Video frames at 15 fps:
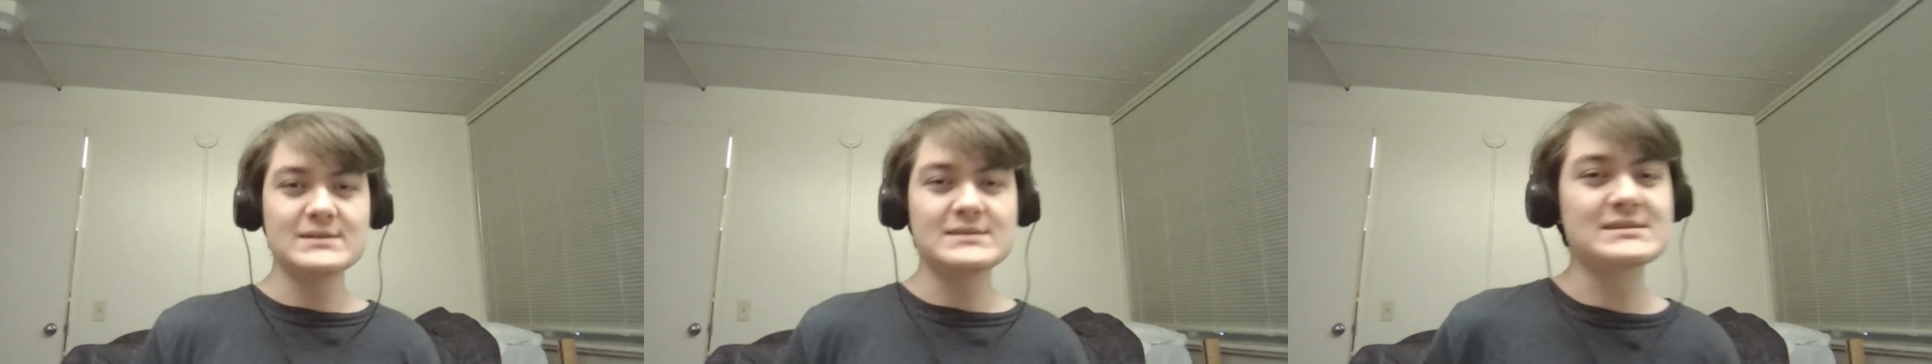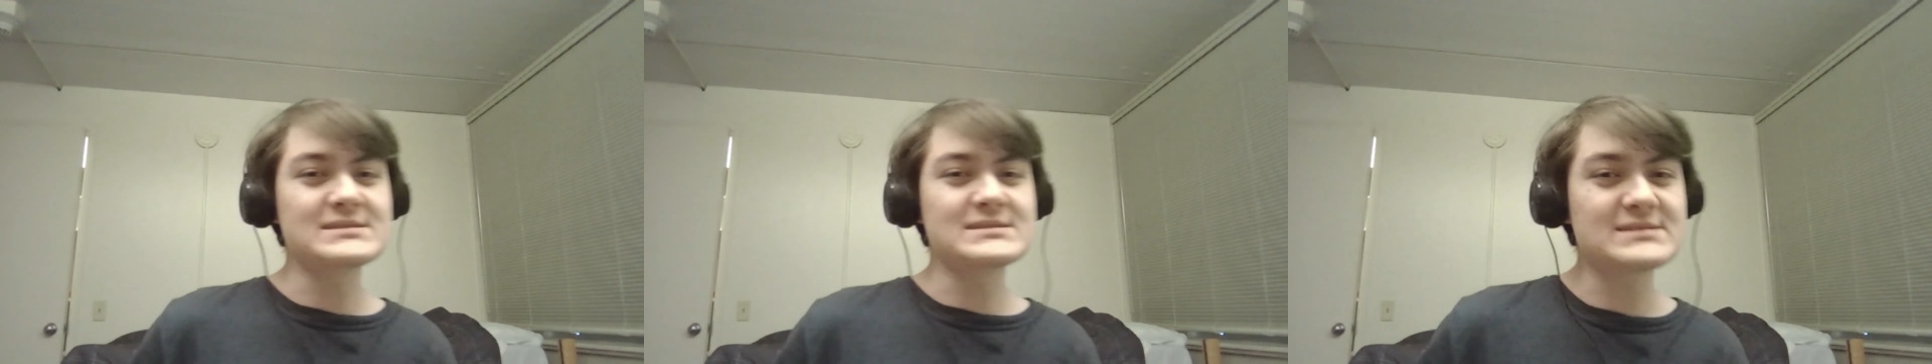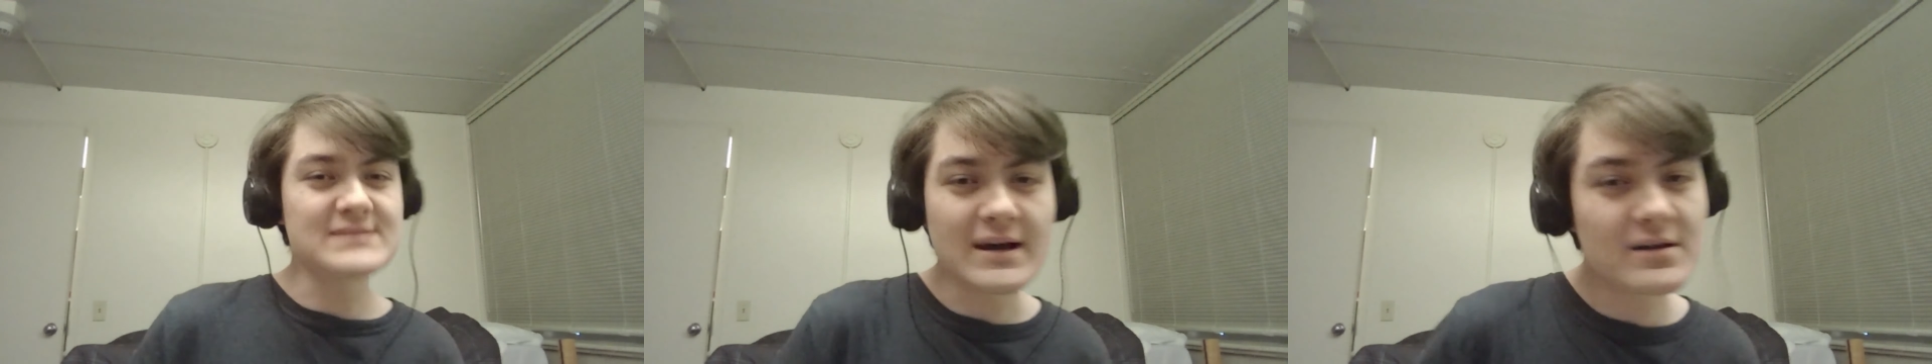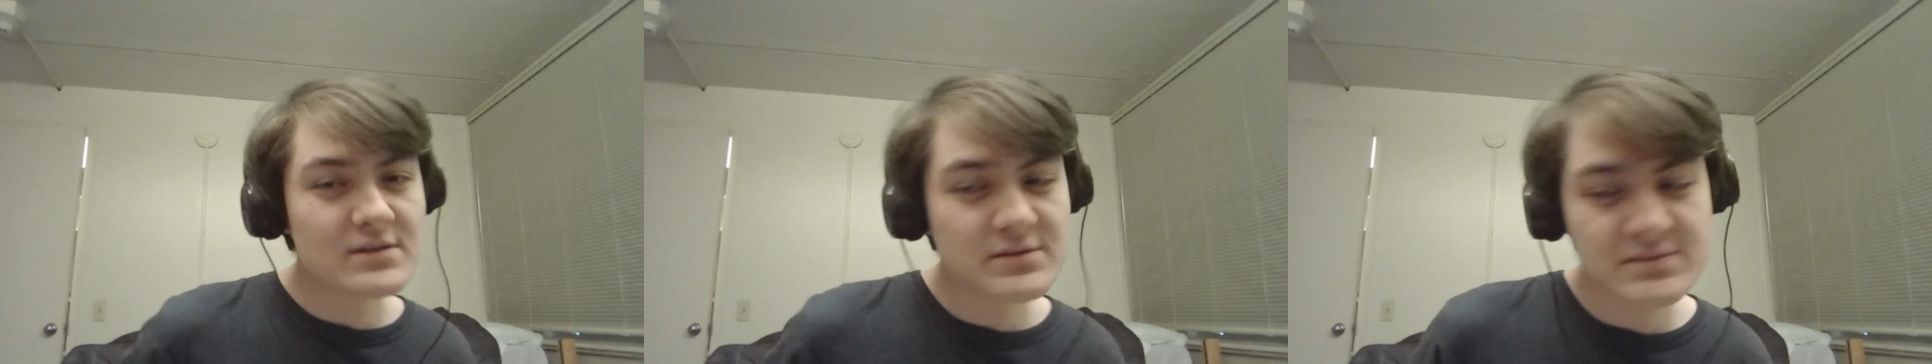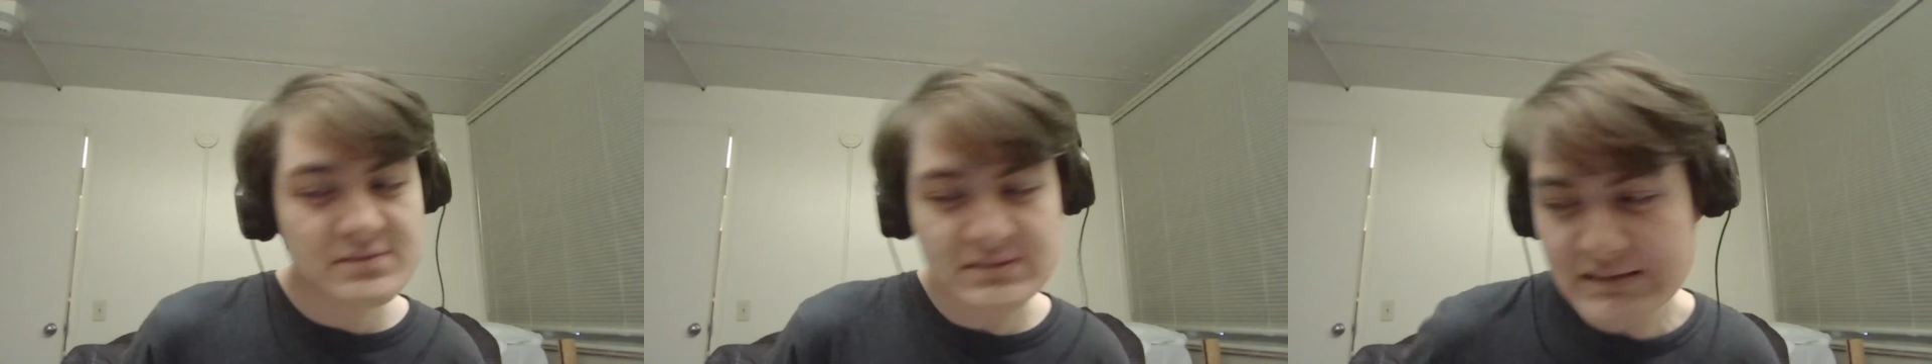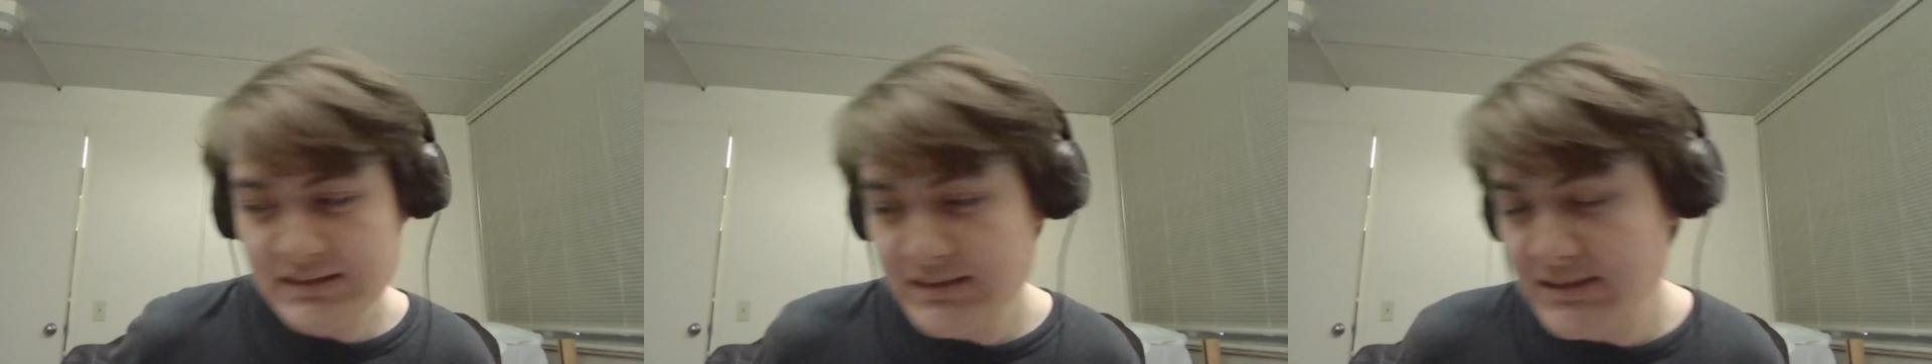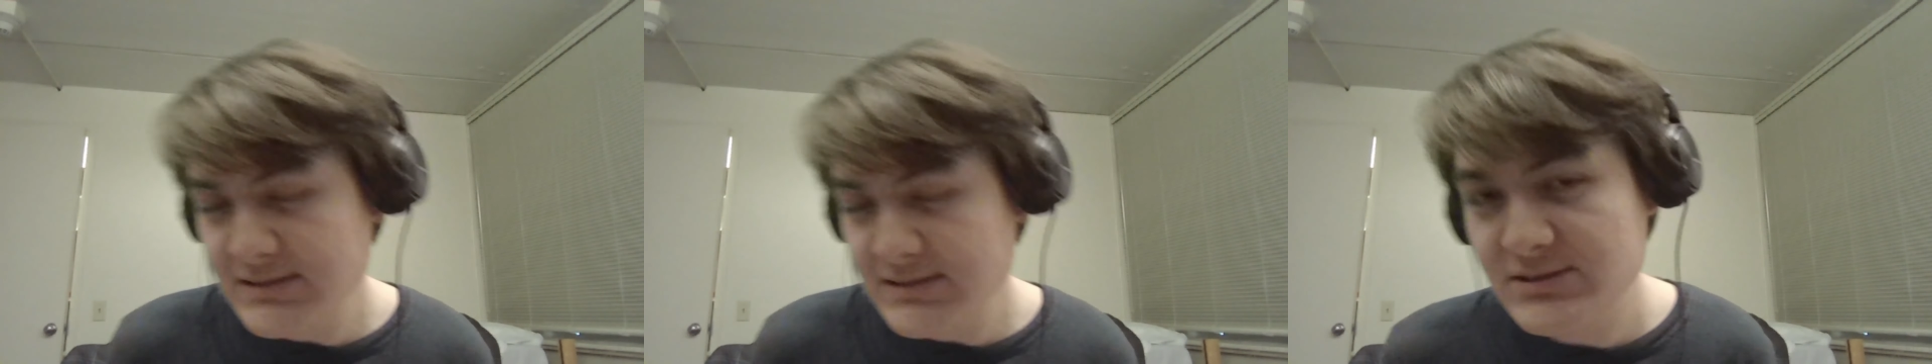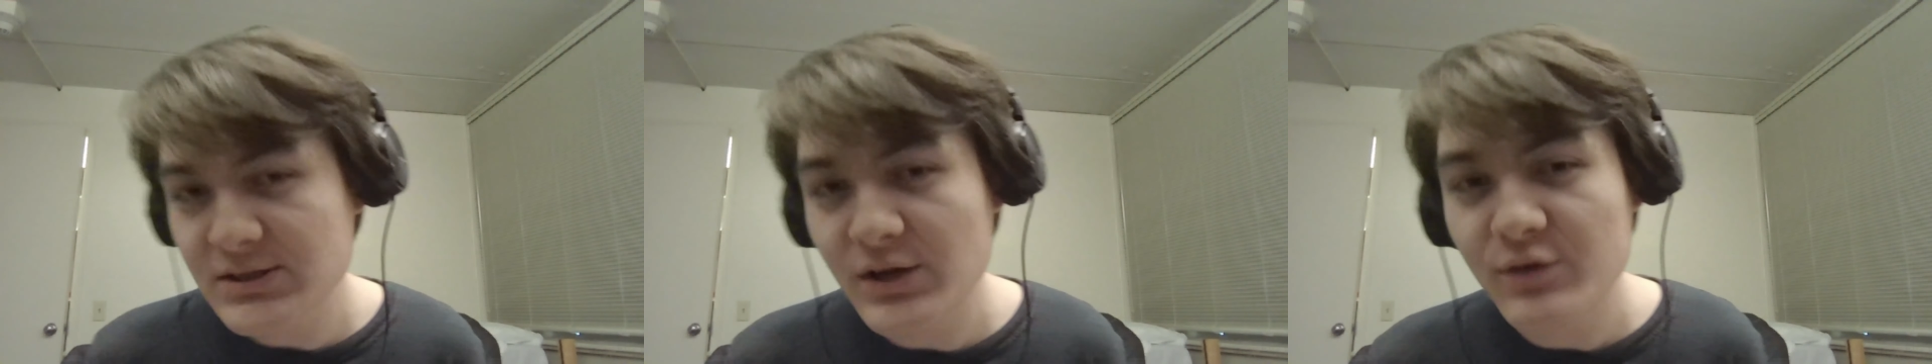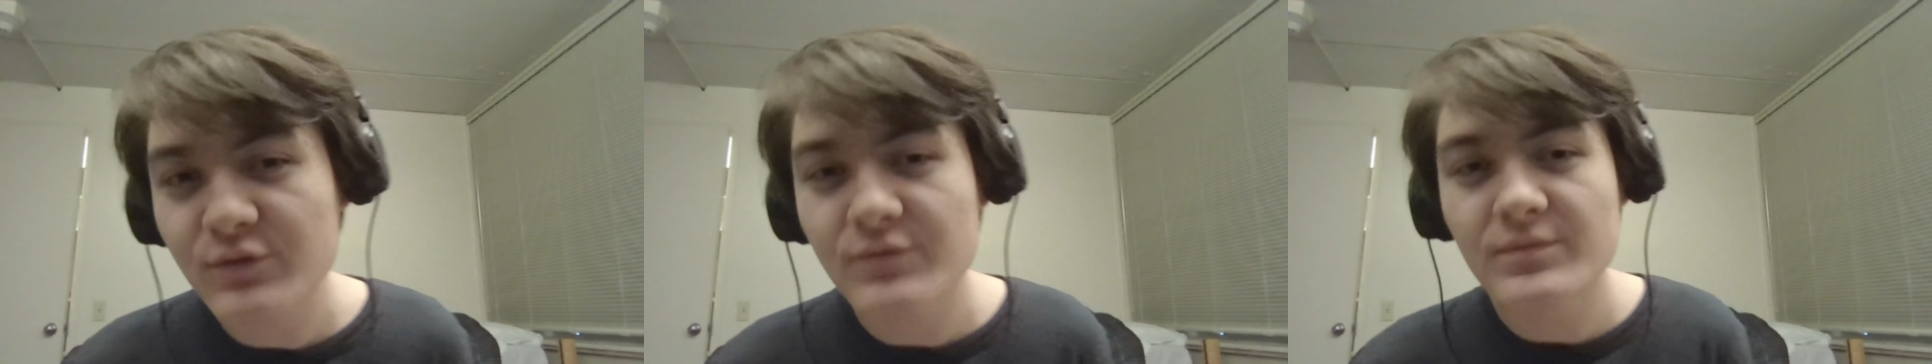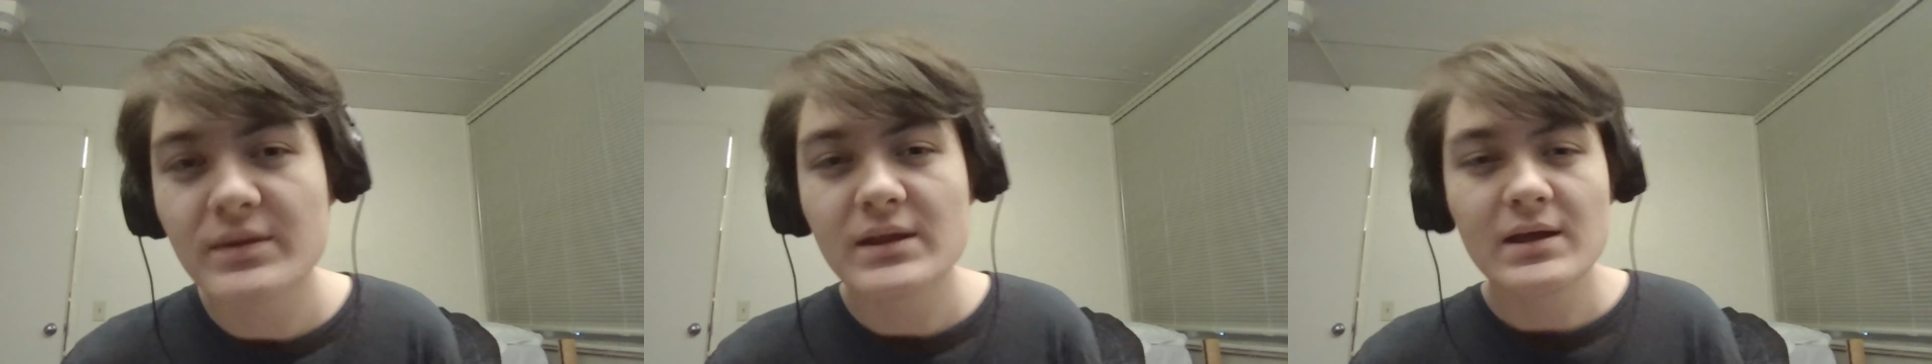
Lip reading: The style of singing and stuff.